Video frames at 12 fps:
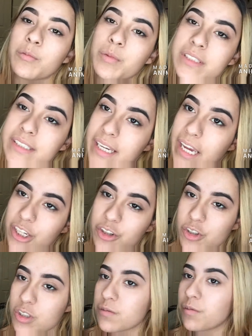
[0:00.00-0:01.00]
And once again,
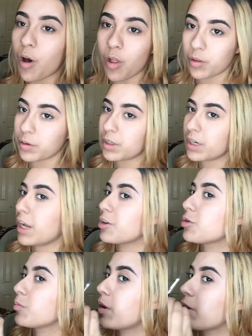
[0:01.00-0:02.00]
you just follow your
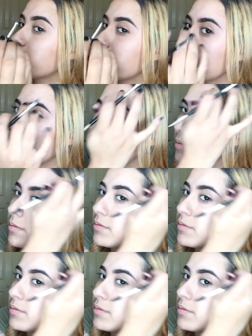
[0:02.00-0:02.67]
natural brow shape.